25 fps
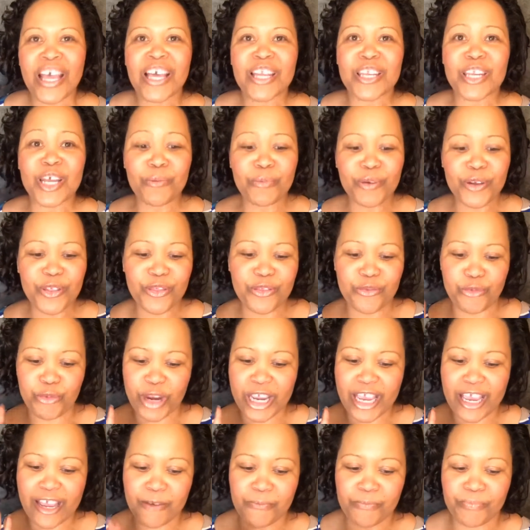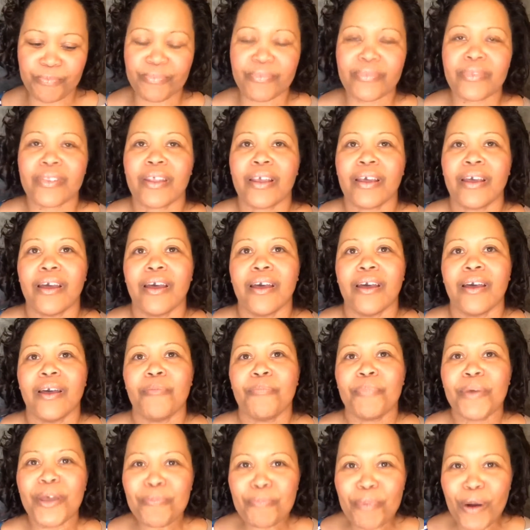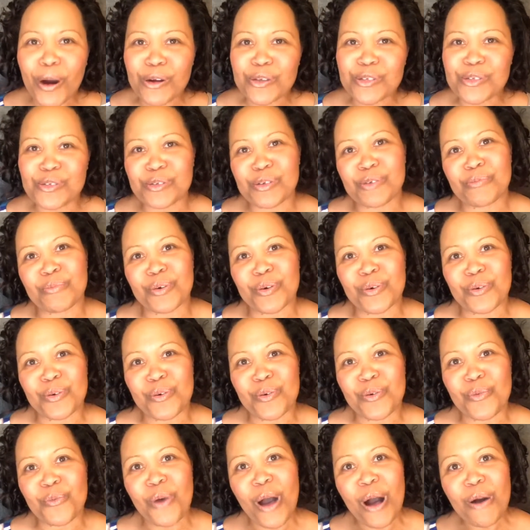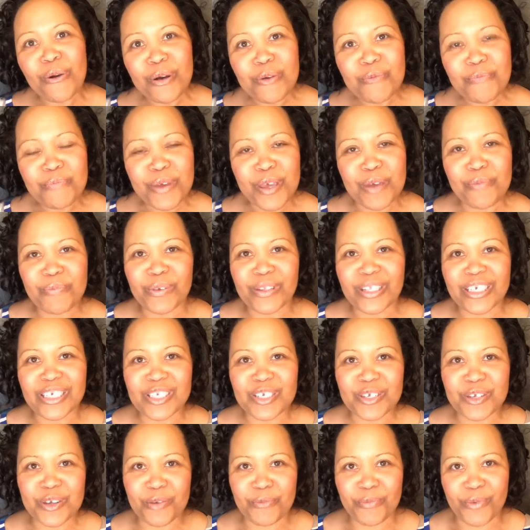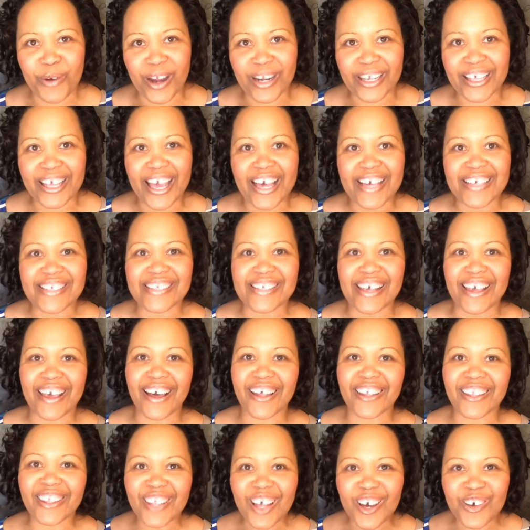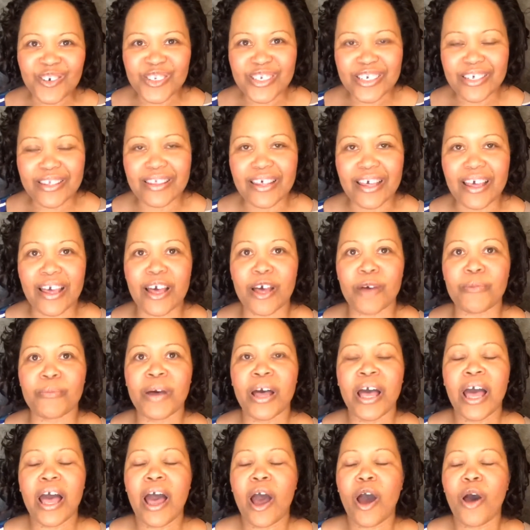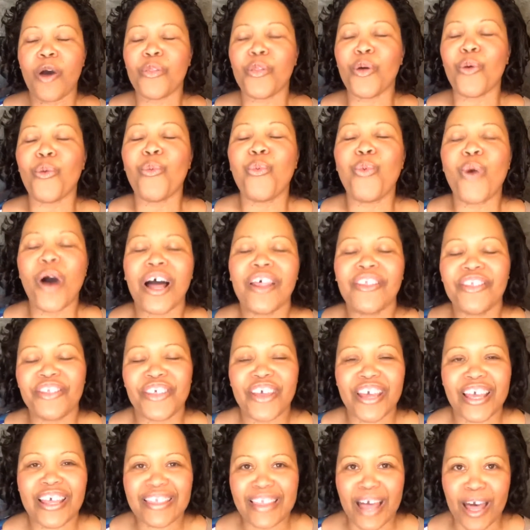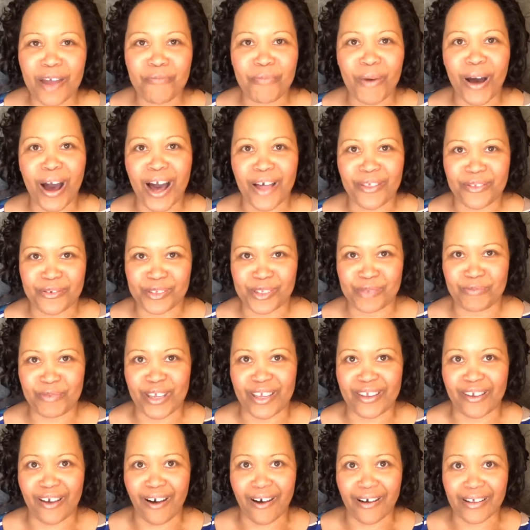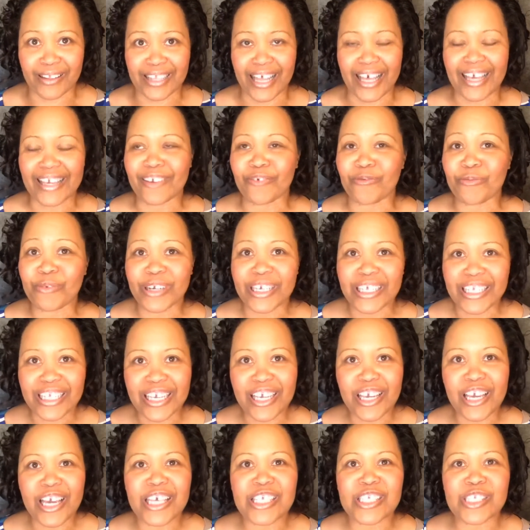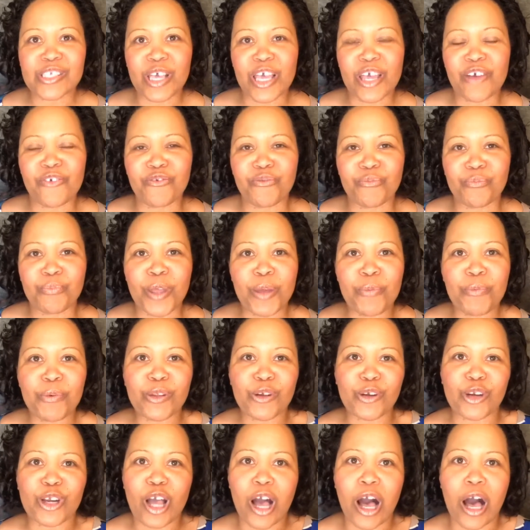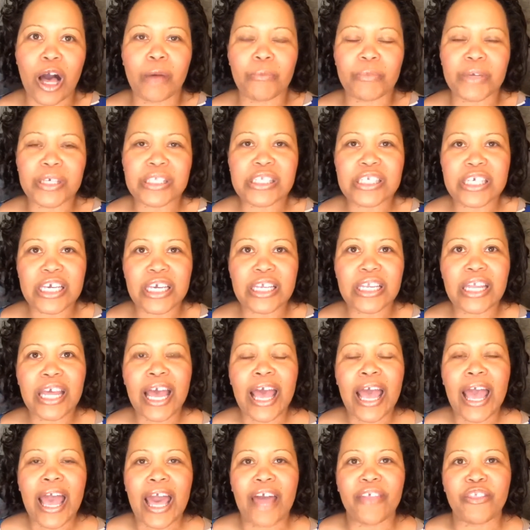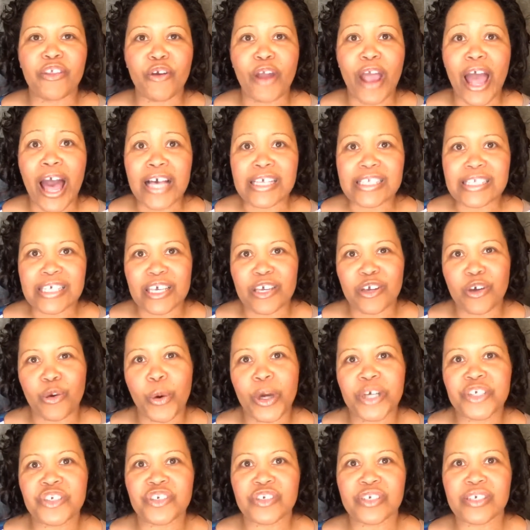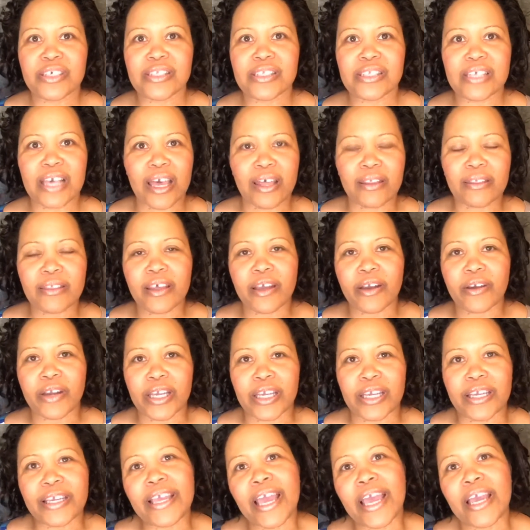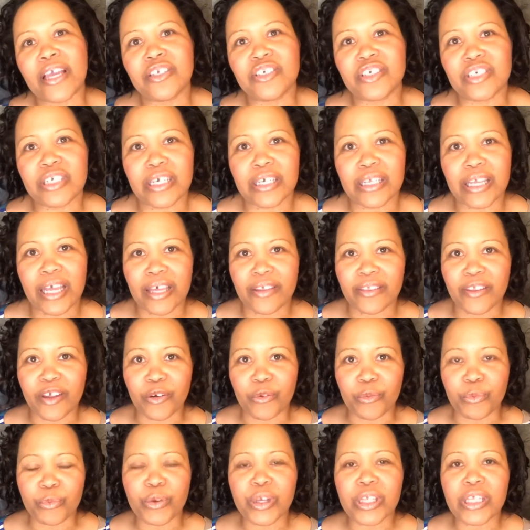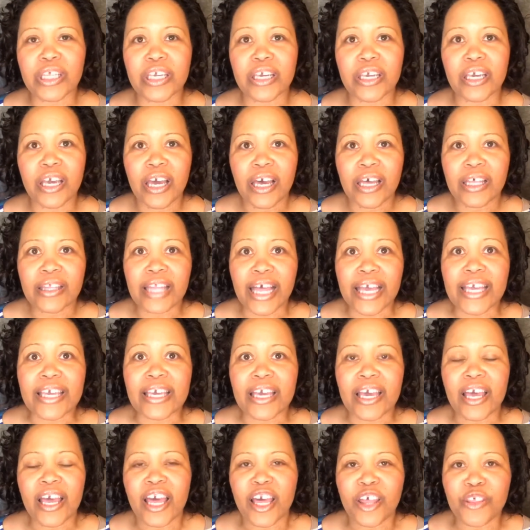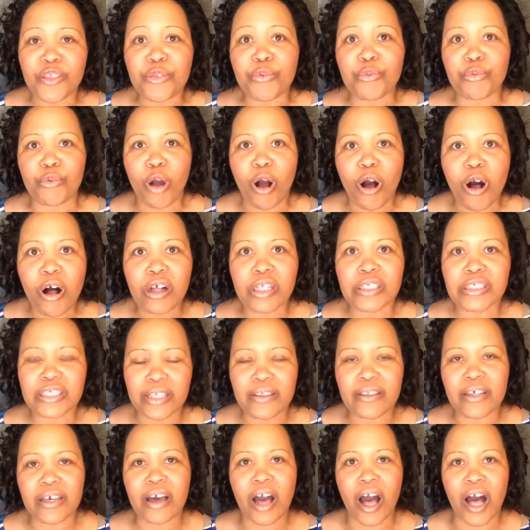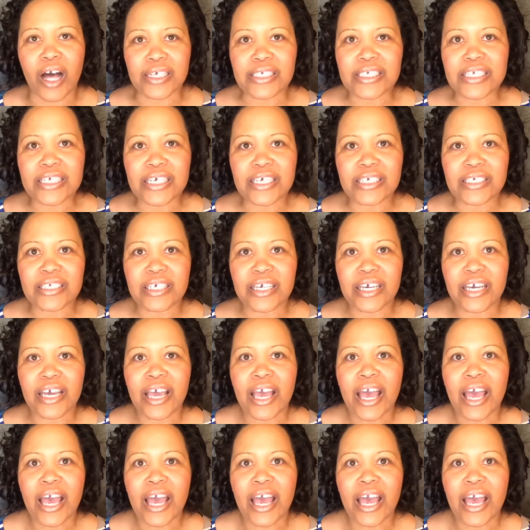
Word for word: Number three, be personable. Welcome people into your broadcast. Say hello to them. The one thing that bothers me, y'all, like really, is if people are commenting and they're asking questions and they're engaging and they're really like enthralled in the content.